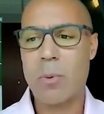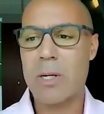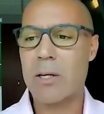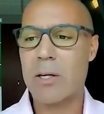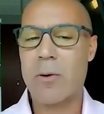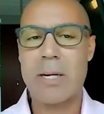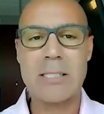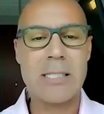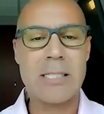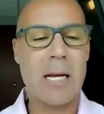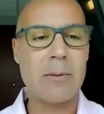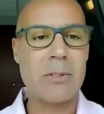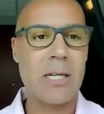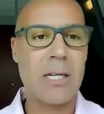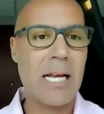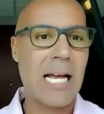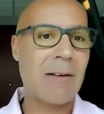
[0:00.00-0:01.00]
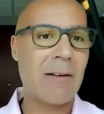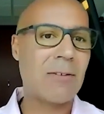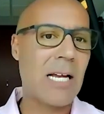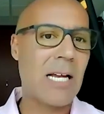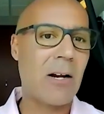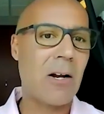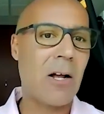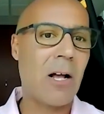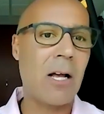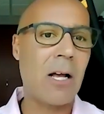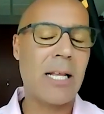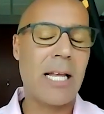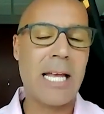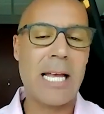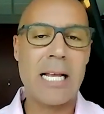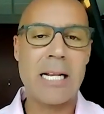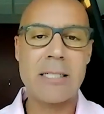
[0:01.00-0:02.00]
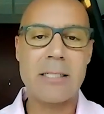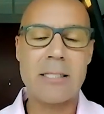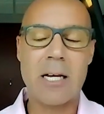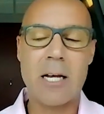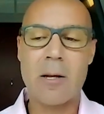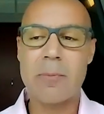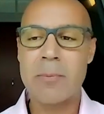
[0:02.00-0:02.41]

what a great time to have Todd on and